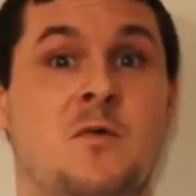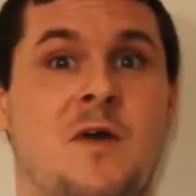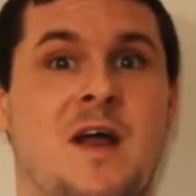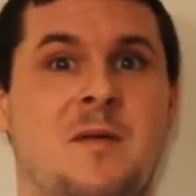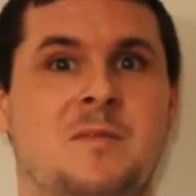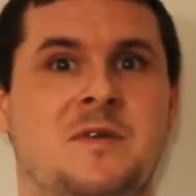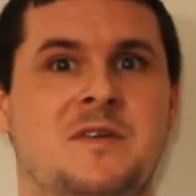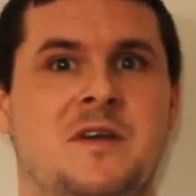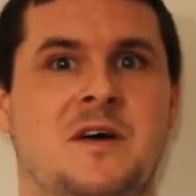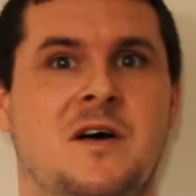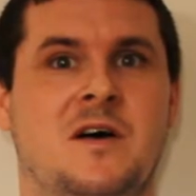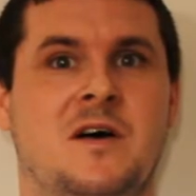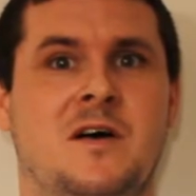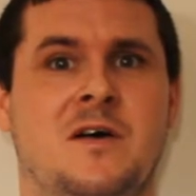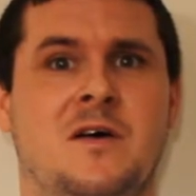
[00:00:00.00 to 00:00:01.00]
reps
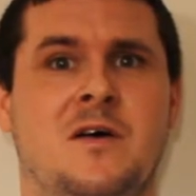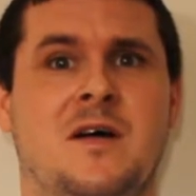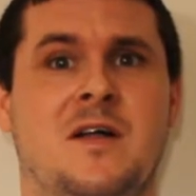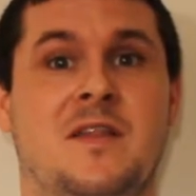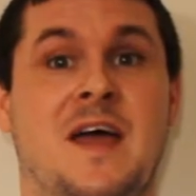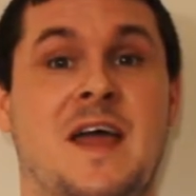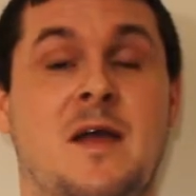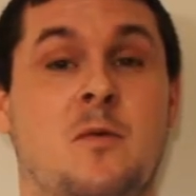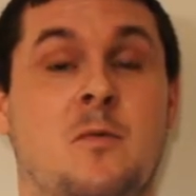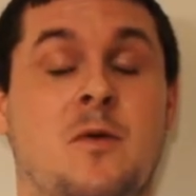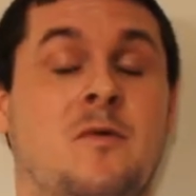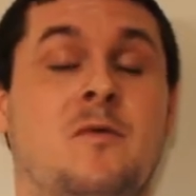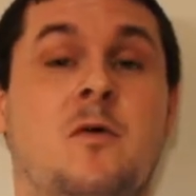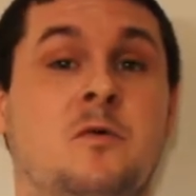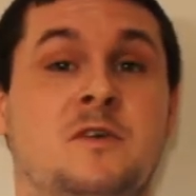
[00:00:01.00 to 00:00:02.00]
are that it
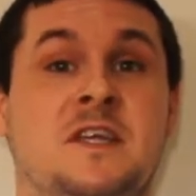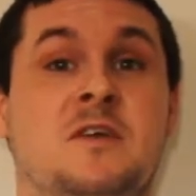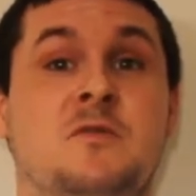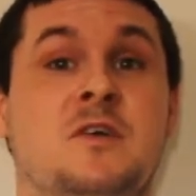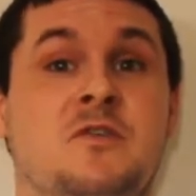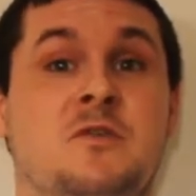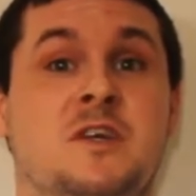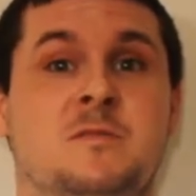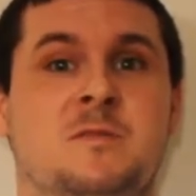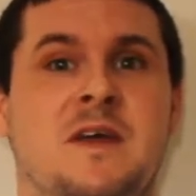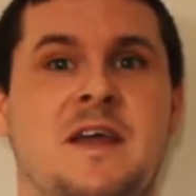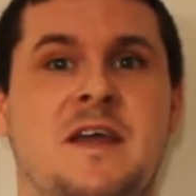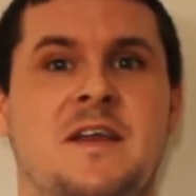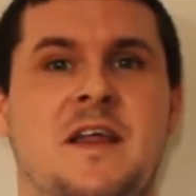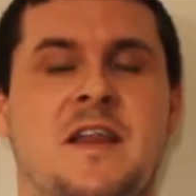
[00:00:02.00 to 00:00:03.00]
will of course increase your
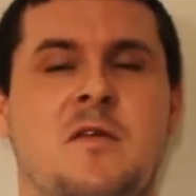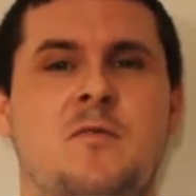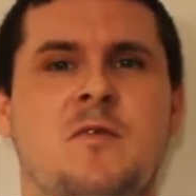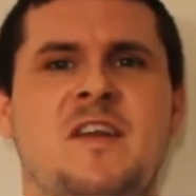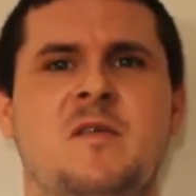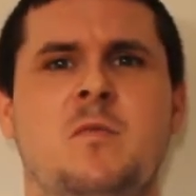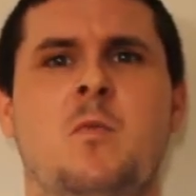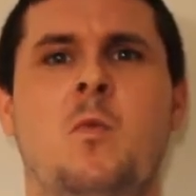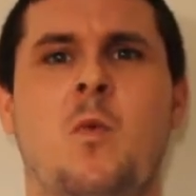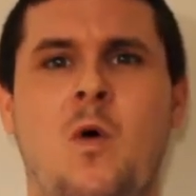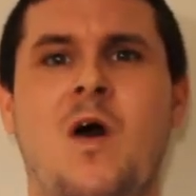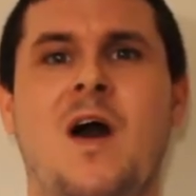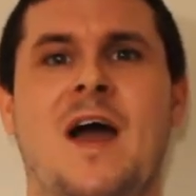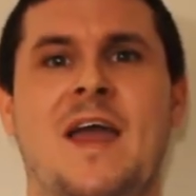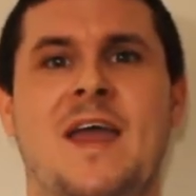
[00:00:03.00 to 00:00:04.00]
speed, and the reason
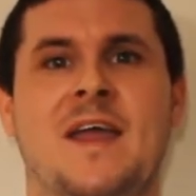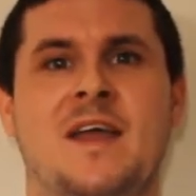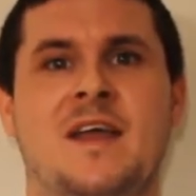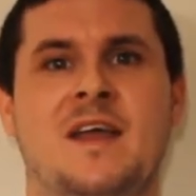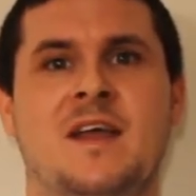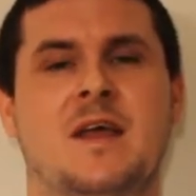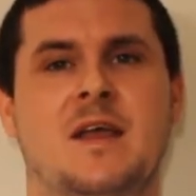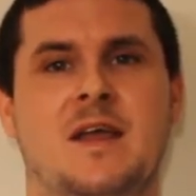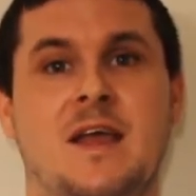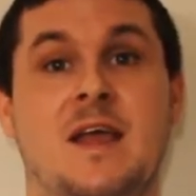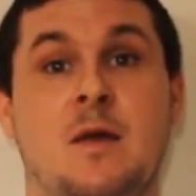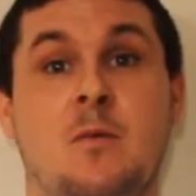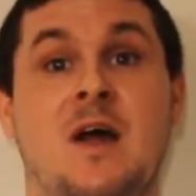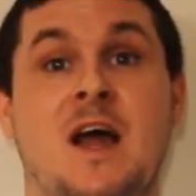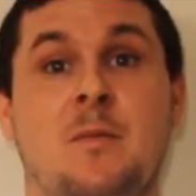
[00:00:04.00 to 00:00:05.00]
why
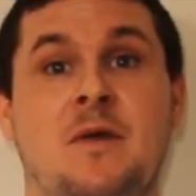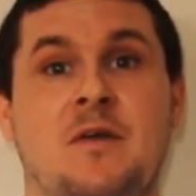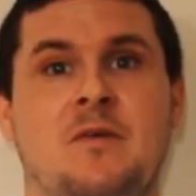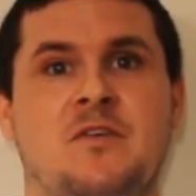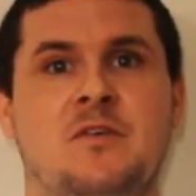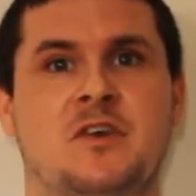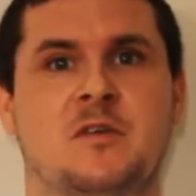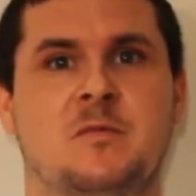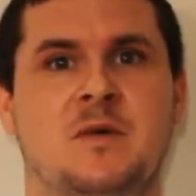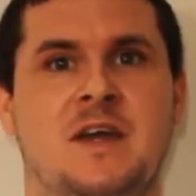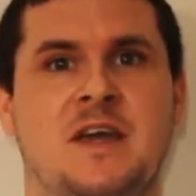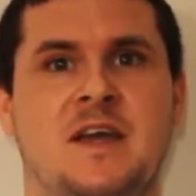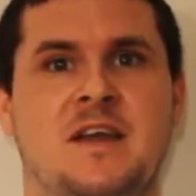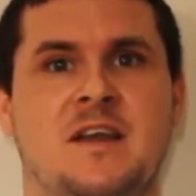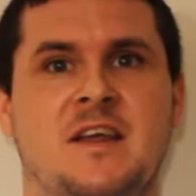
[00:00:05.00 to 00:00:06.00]
it will help increase your
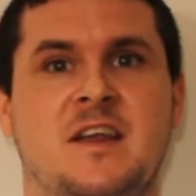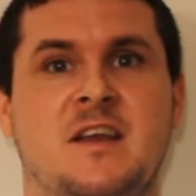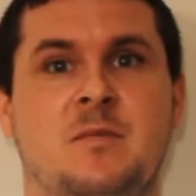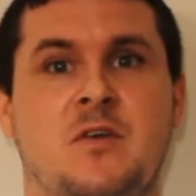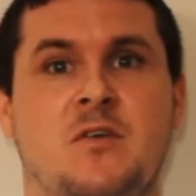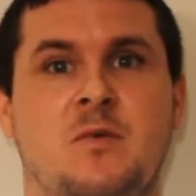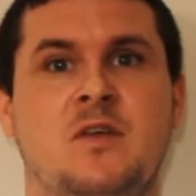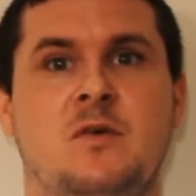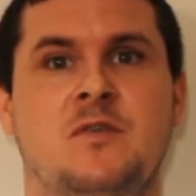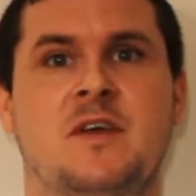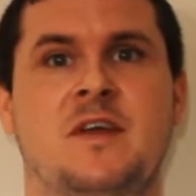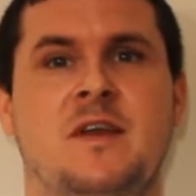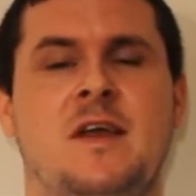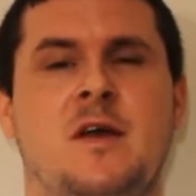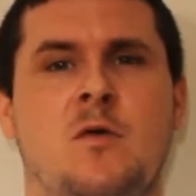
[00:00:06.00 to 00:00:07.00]
speed is because when you're
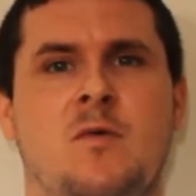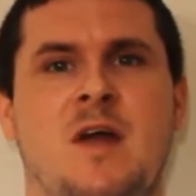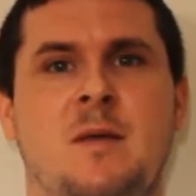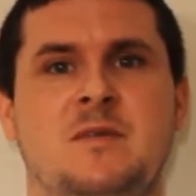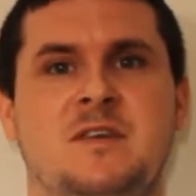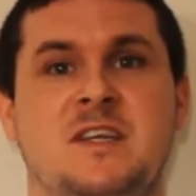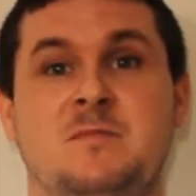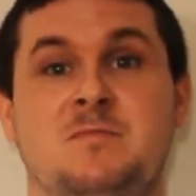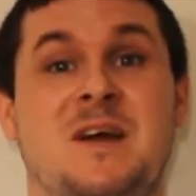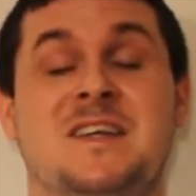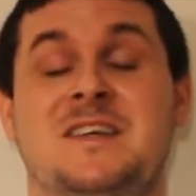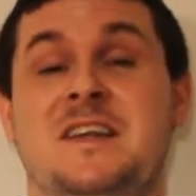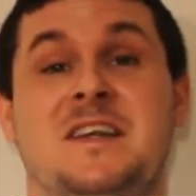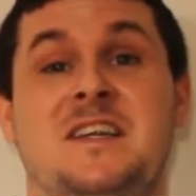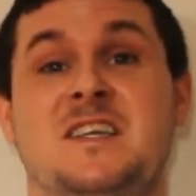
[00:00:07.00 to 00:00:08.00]
doing hill reps, it's
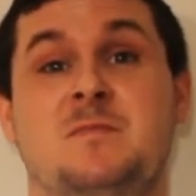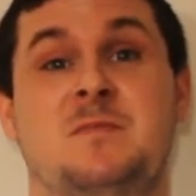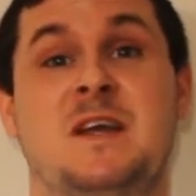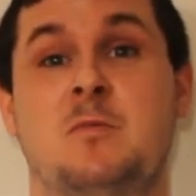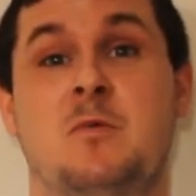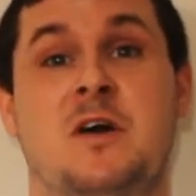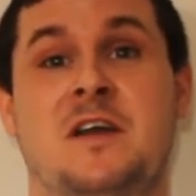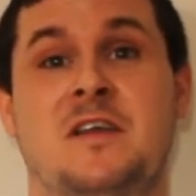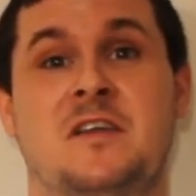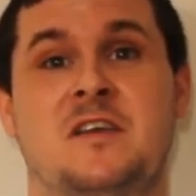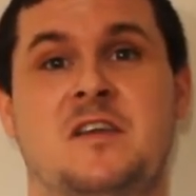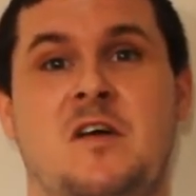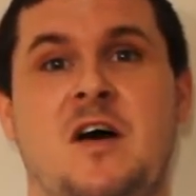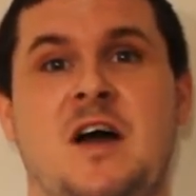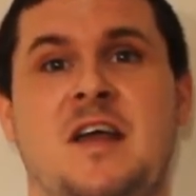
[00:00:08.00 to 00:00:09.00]
basically speed work in
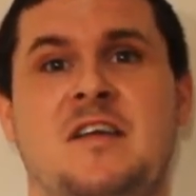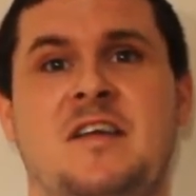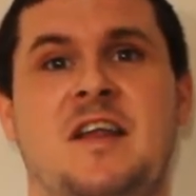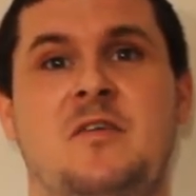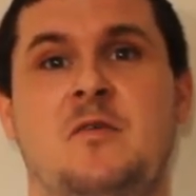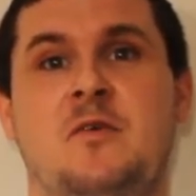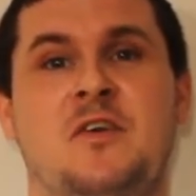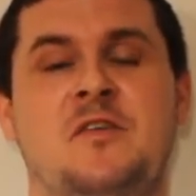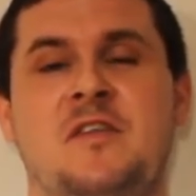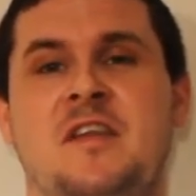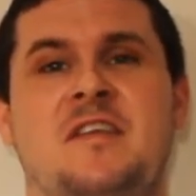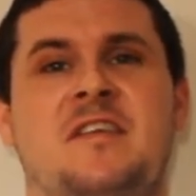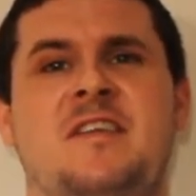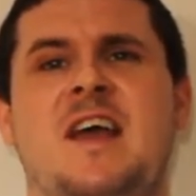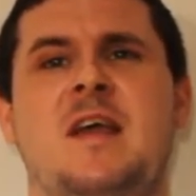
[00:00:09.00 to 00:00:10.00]
disguise, and you're using
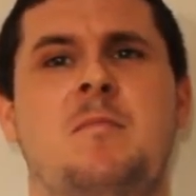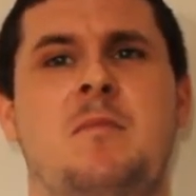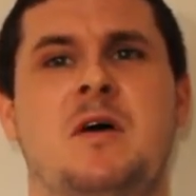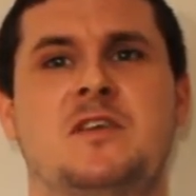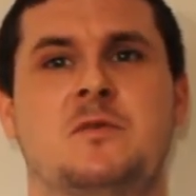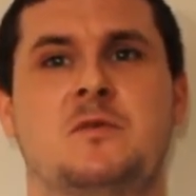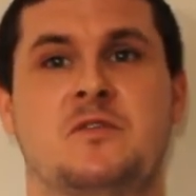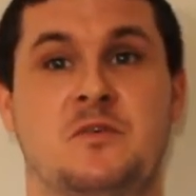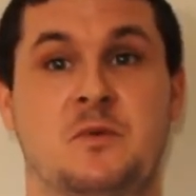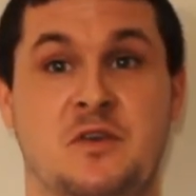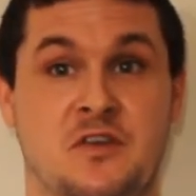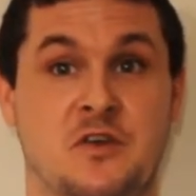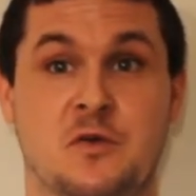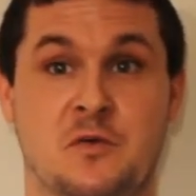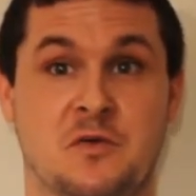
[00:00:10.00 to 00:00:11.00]
the same muscles you
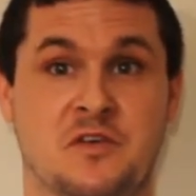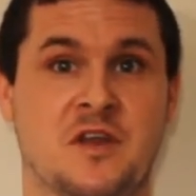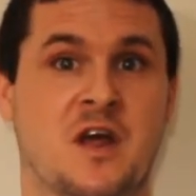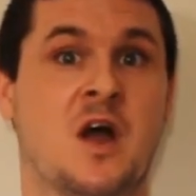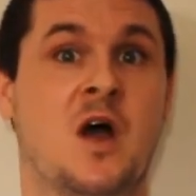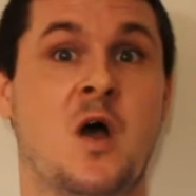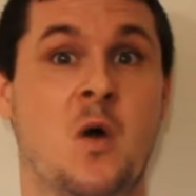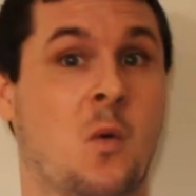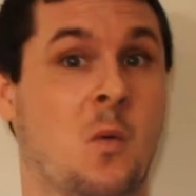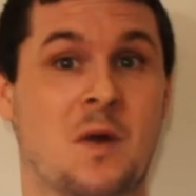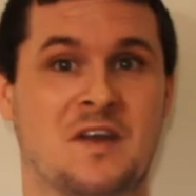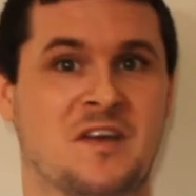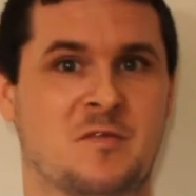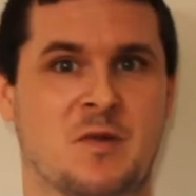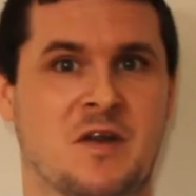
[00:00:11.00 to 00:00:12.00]
would use
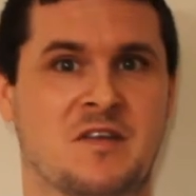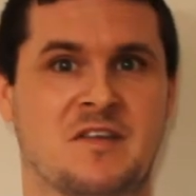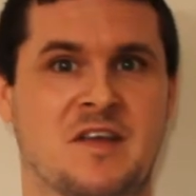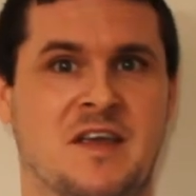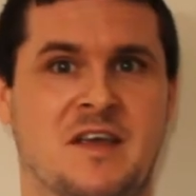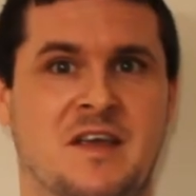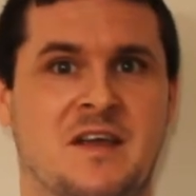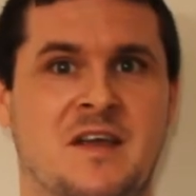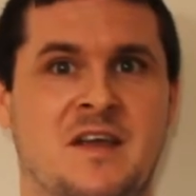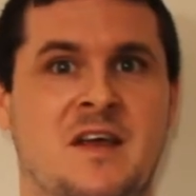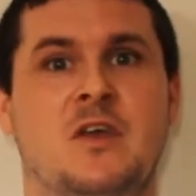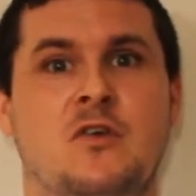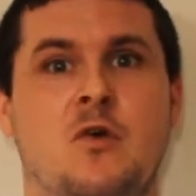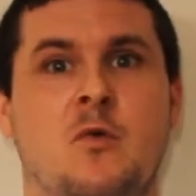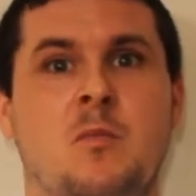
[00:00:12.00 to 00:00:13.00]
when sprinting.
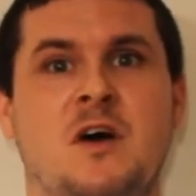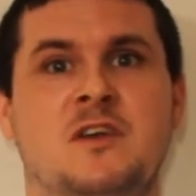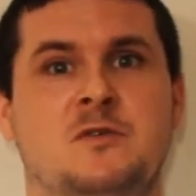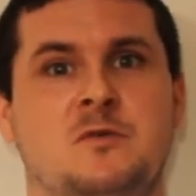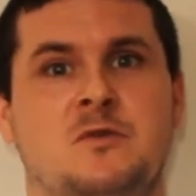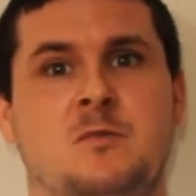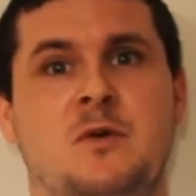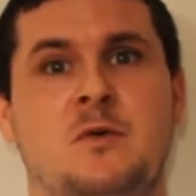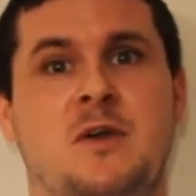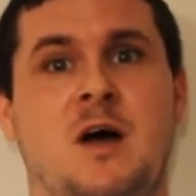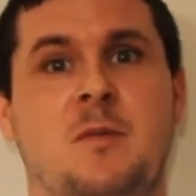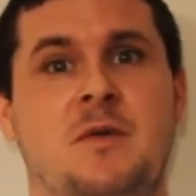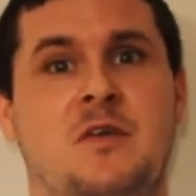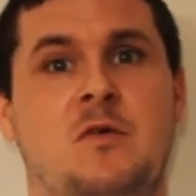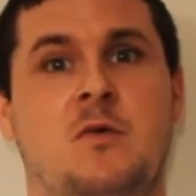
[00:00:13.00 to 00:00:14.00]
Your muscles will build
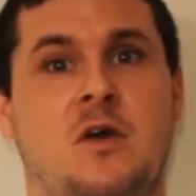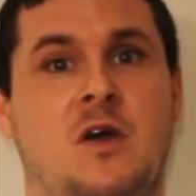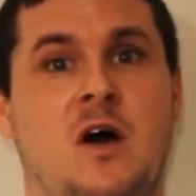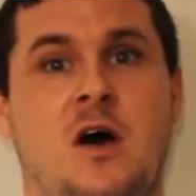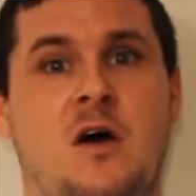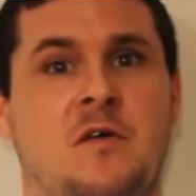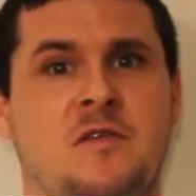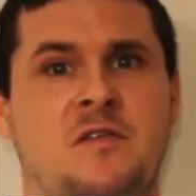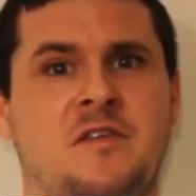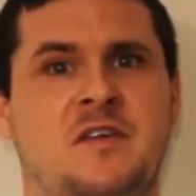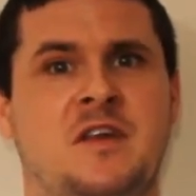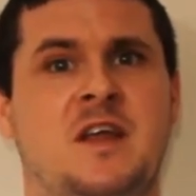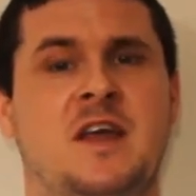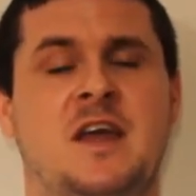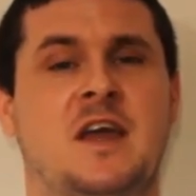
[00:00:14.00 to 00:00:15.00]
up in your
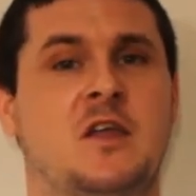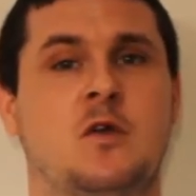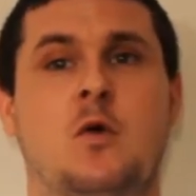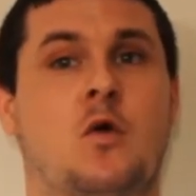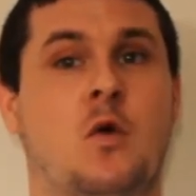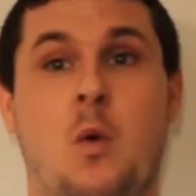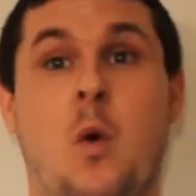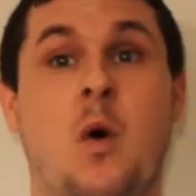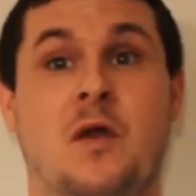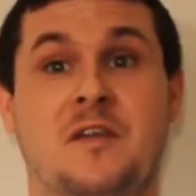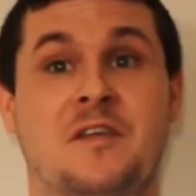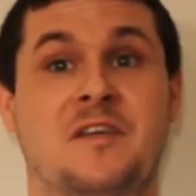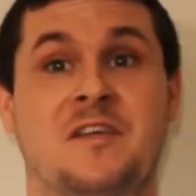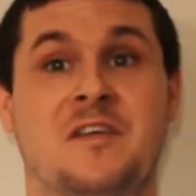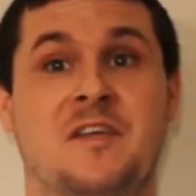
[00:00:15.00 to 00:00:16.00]
calves, in your
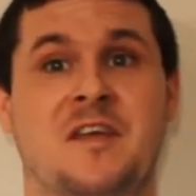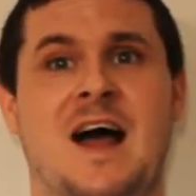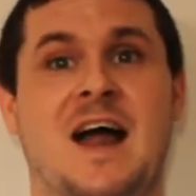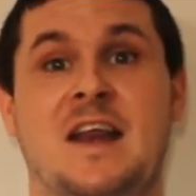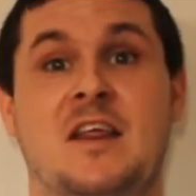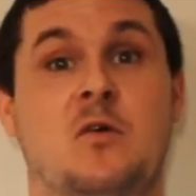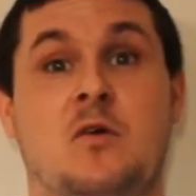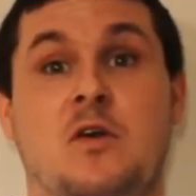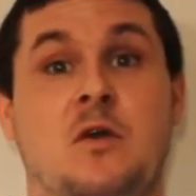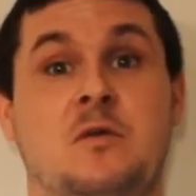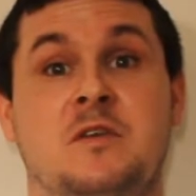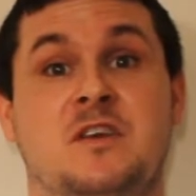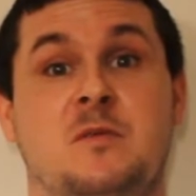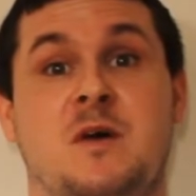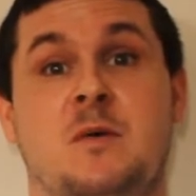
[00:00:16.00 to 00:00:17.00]
quads and in your
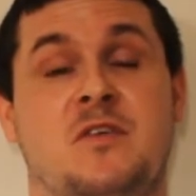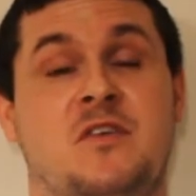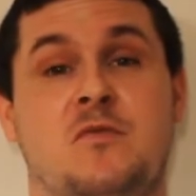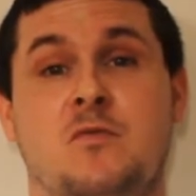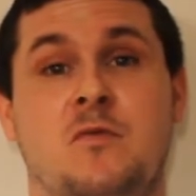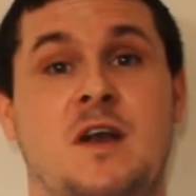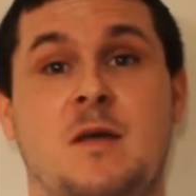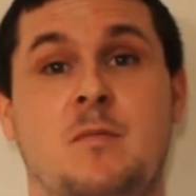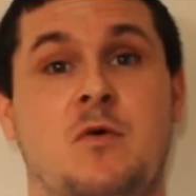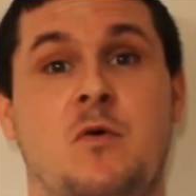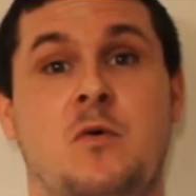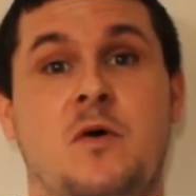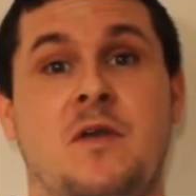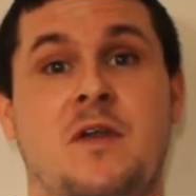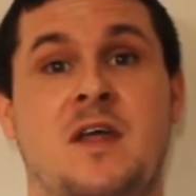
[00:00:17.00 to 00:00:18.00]
glutes as well, which is really
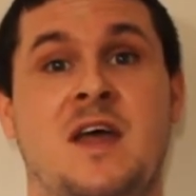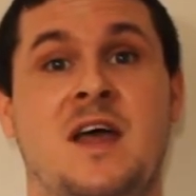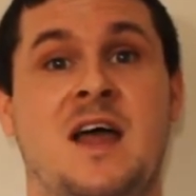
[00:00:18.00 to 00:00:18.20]
important.